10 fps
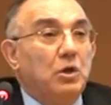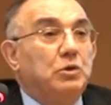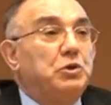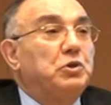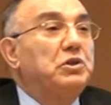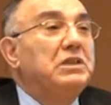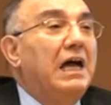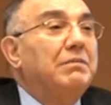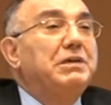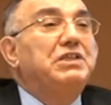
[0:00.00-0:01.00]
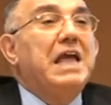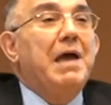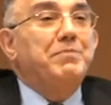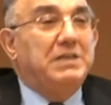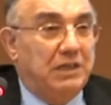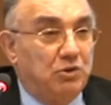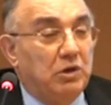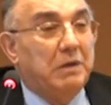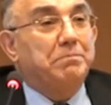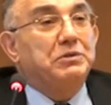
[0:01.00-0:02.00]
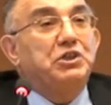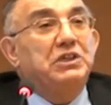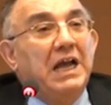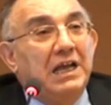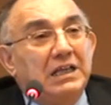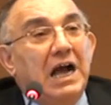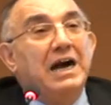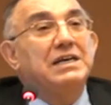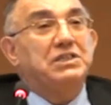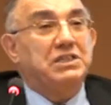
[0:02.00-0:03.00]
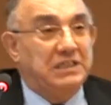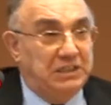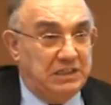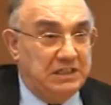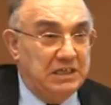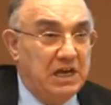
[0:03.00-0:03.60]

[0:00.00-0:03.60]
You should not be tempted to appreciate currencies.